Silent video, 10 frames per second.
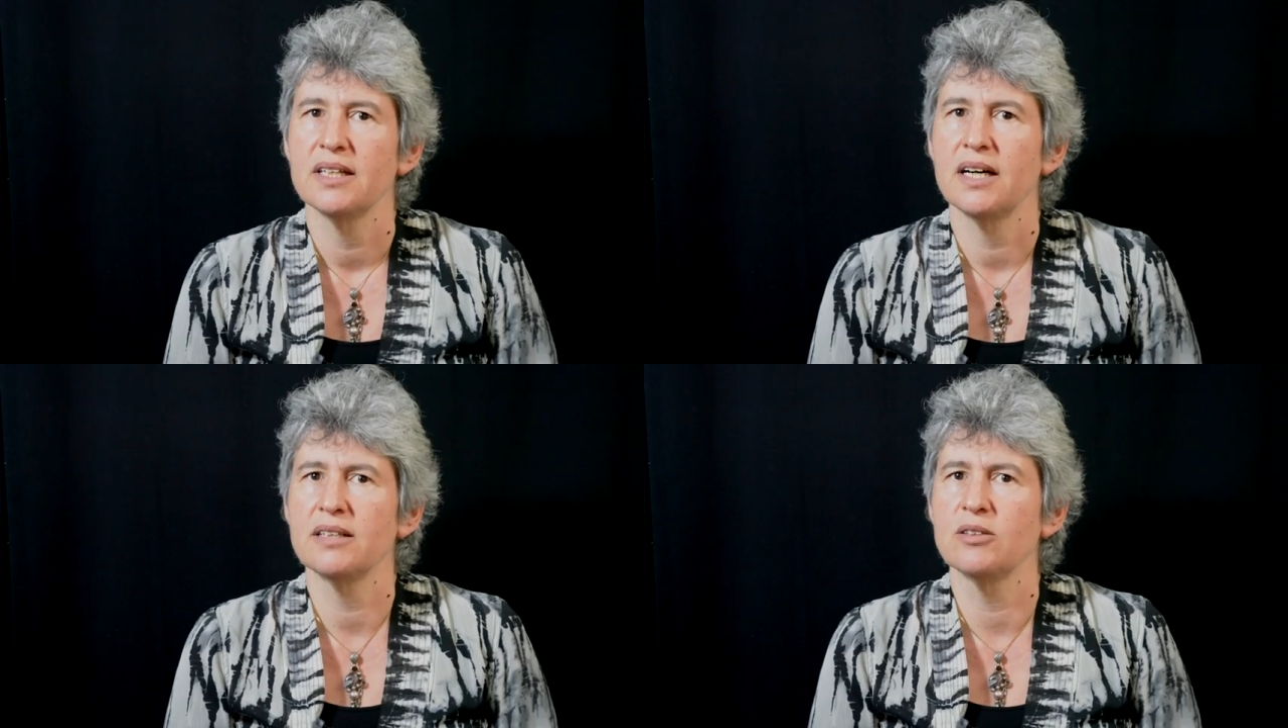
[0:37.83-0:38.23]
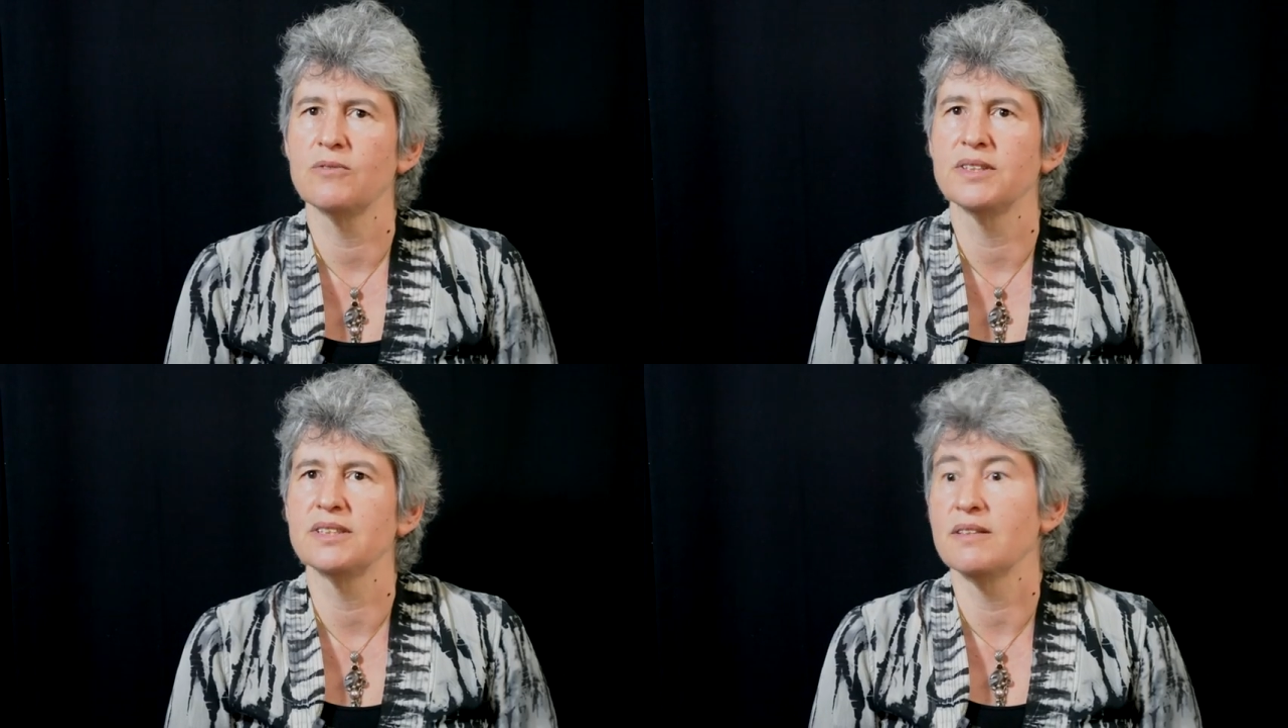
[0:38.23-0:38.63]
I don't know
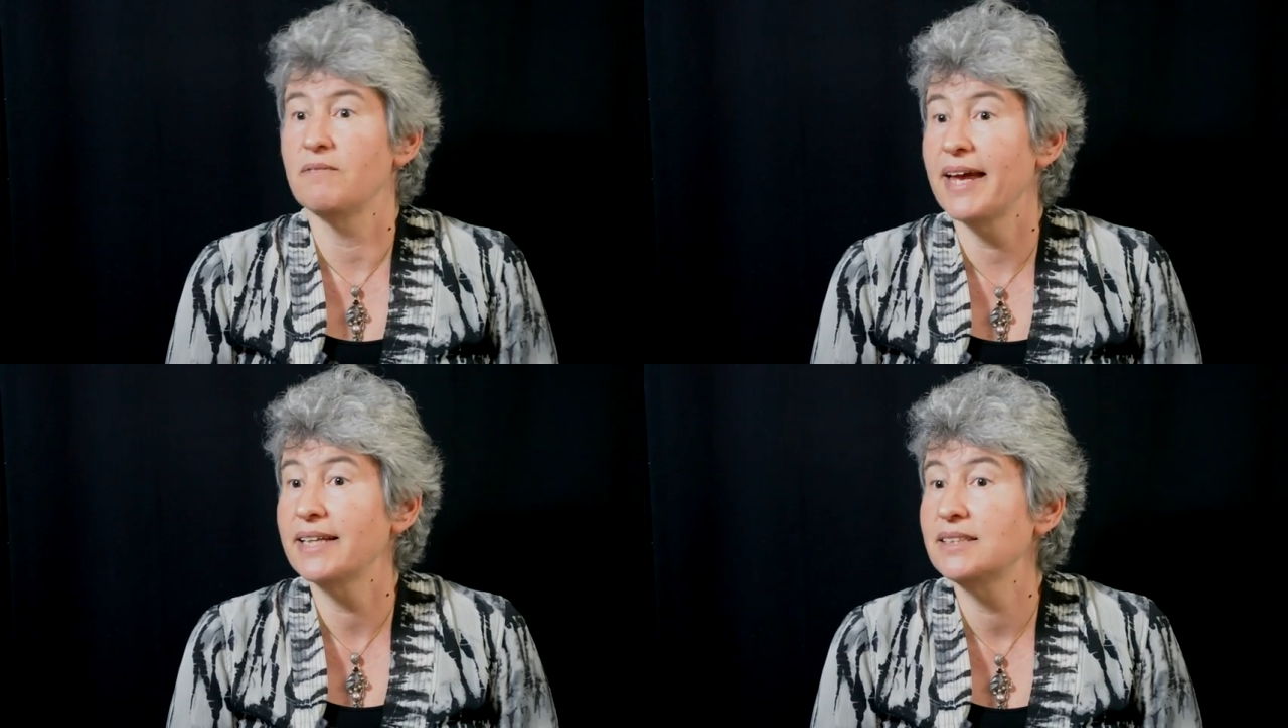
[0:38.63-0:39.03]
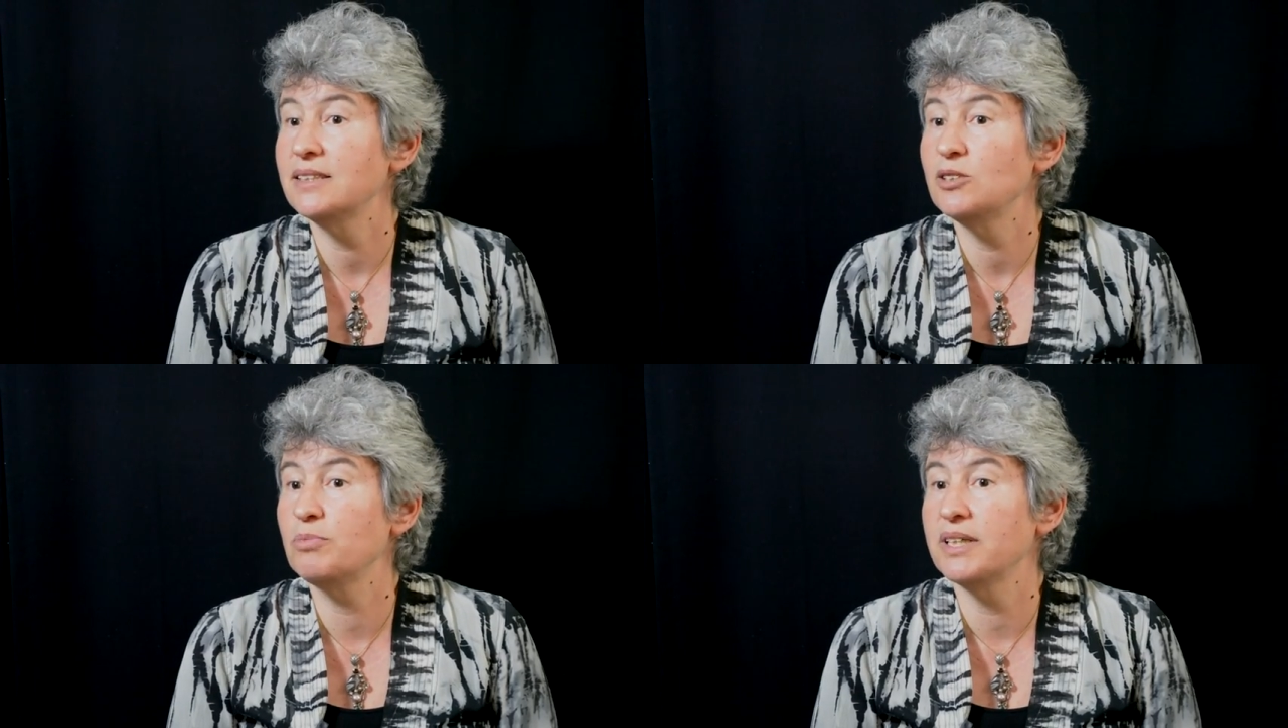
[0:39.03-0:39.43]
if it's an
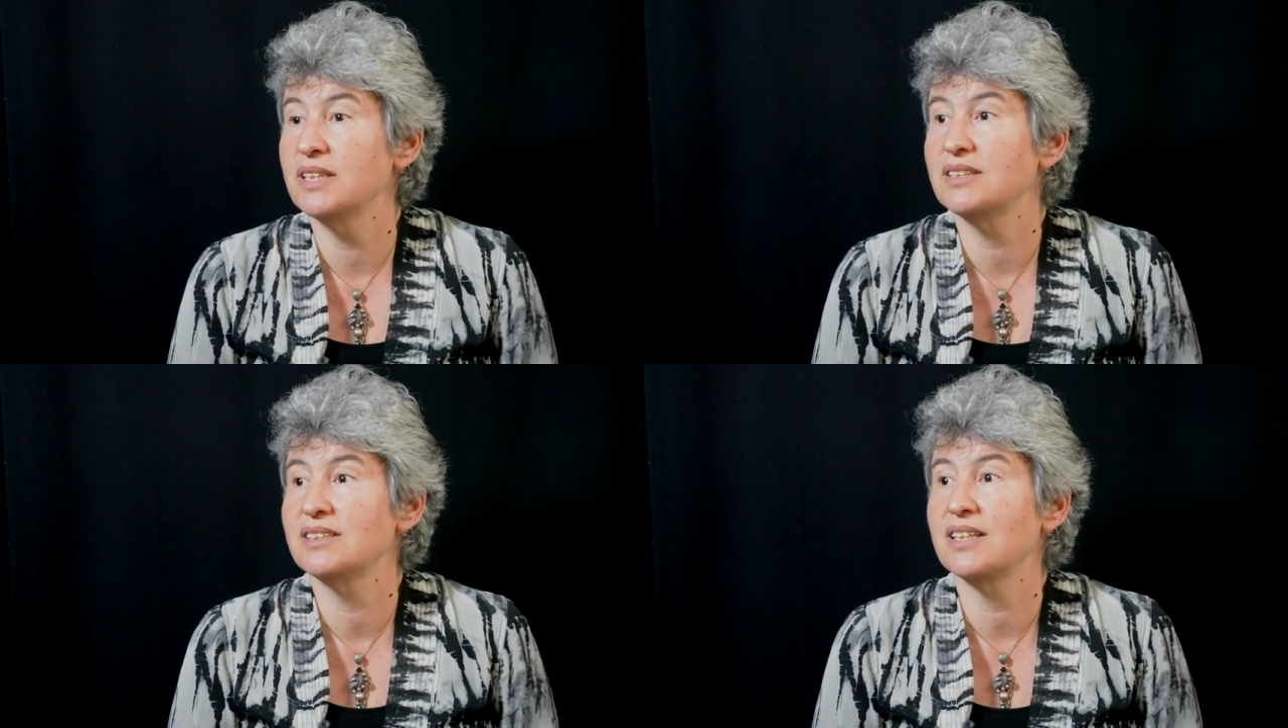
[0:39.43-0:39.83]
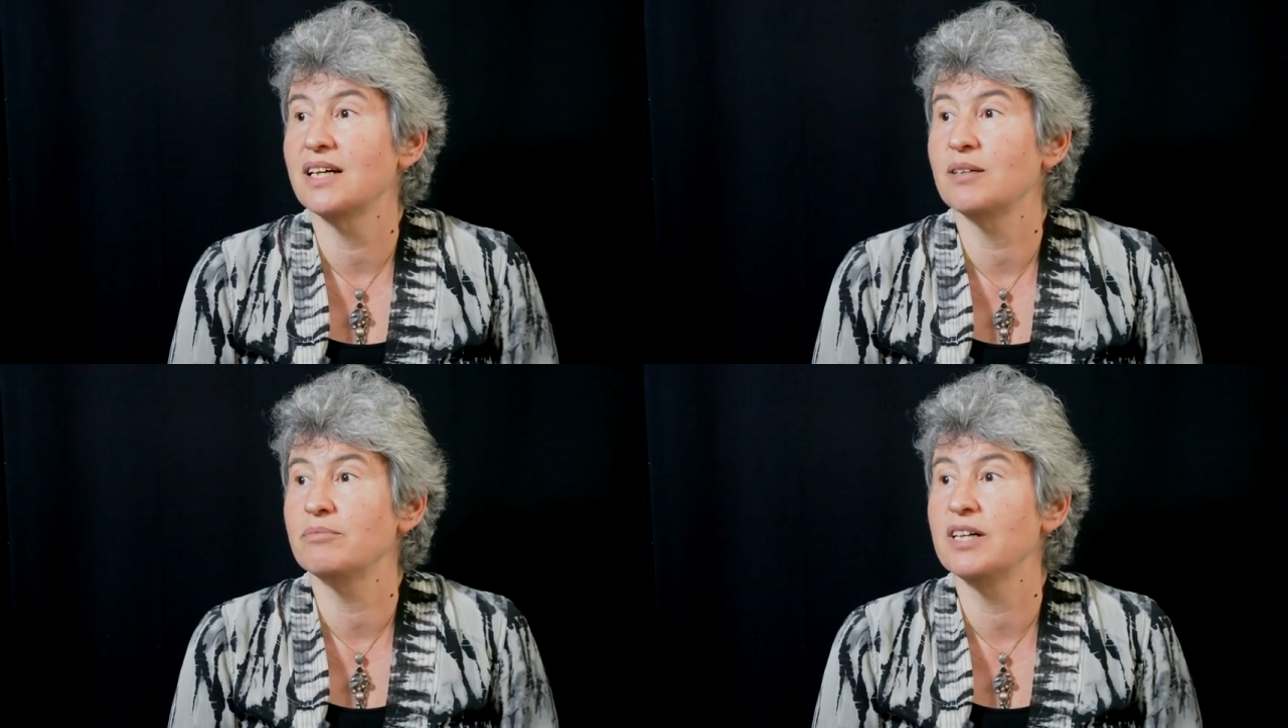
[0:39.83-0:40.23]
advantage, but it's
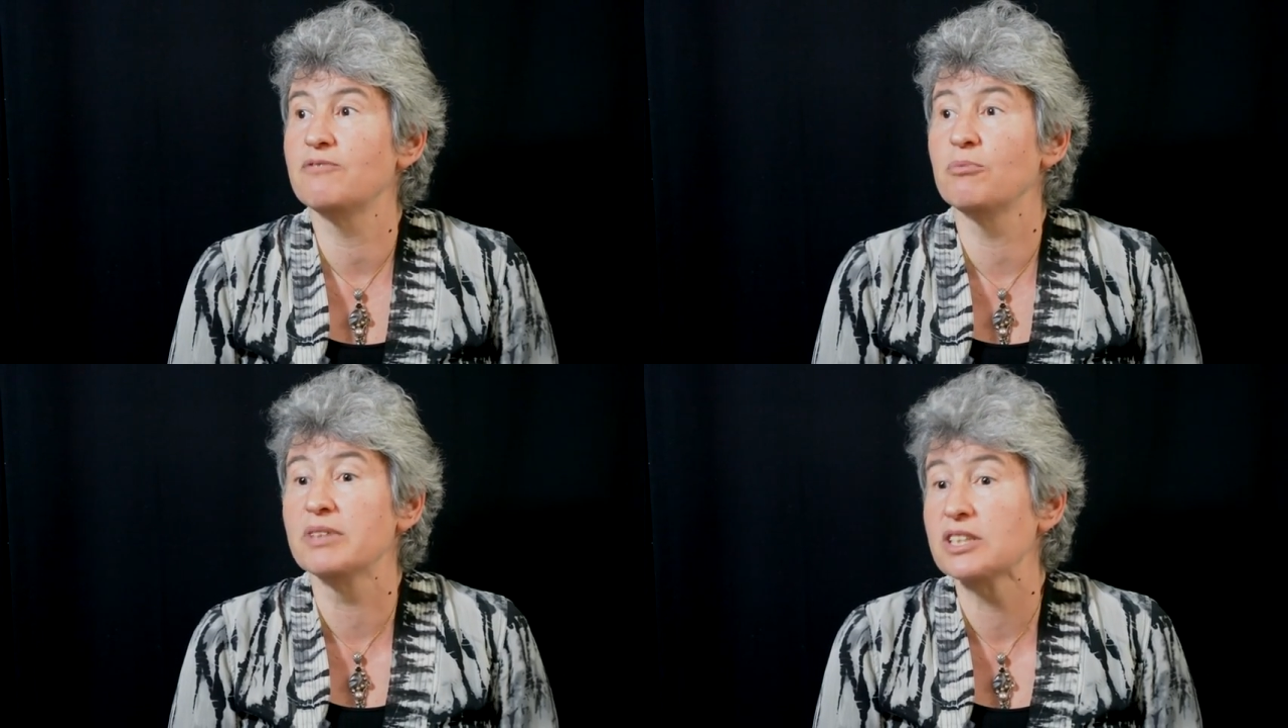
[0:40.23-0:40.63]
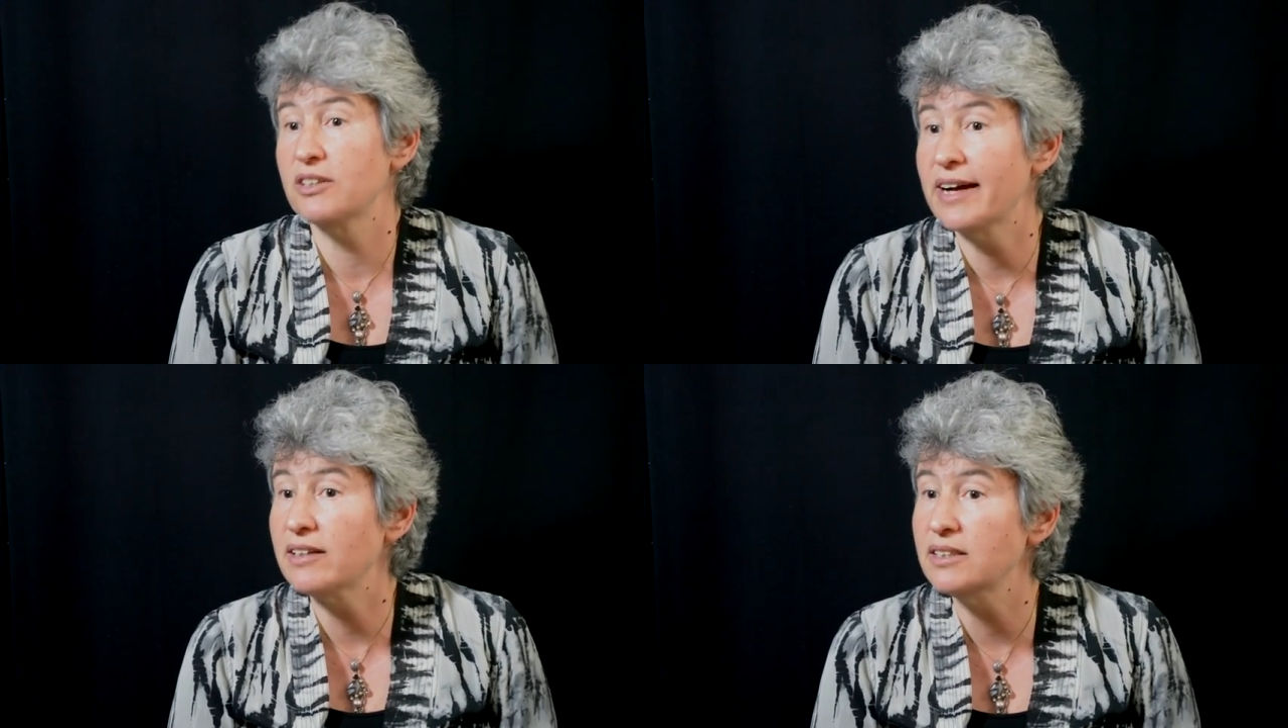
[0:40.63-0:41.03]
um, a
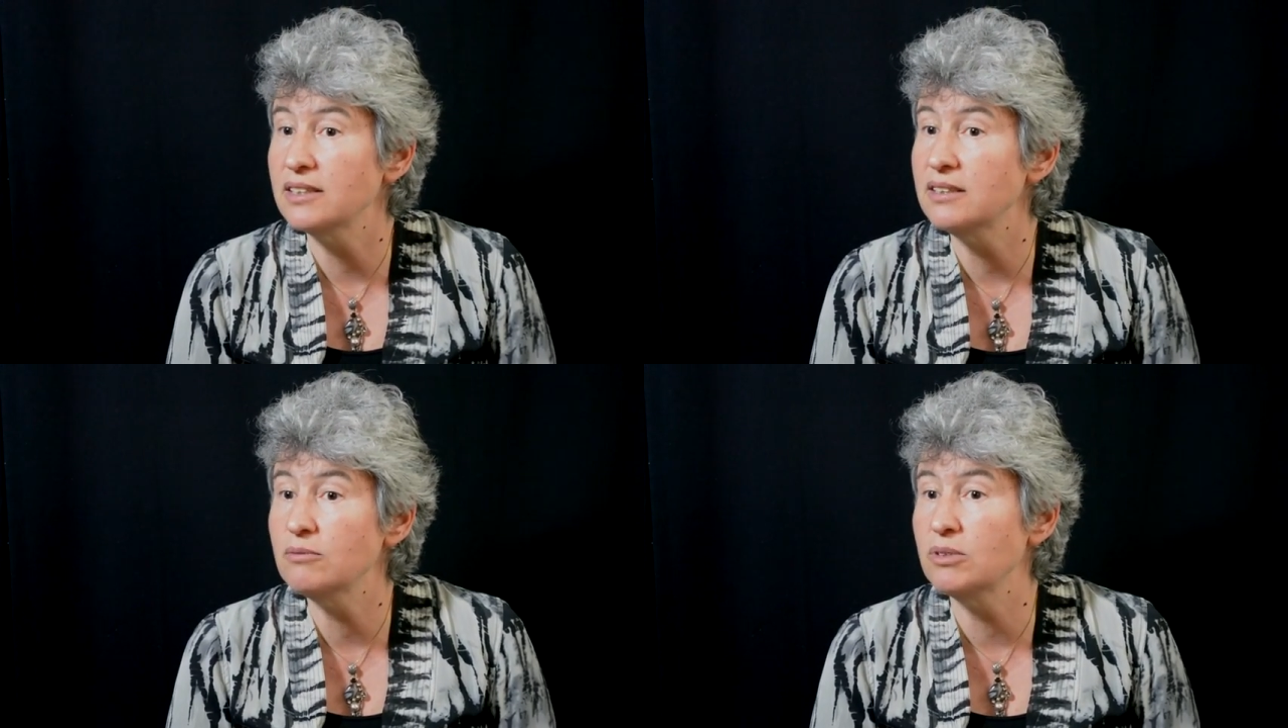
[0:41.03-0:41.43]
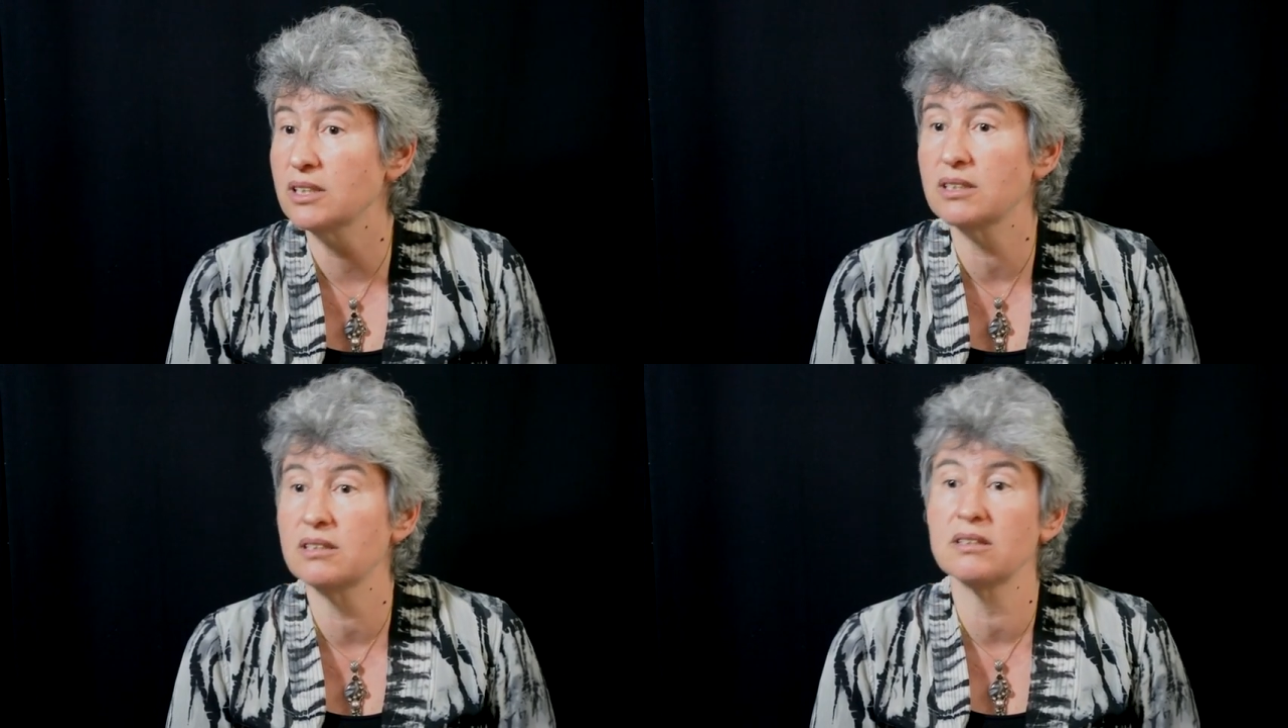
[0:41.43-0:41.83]
familiarity with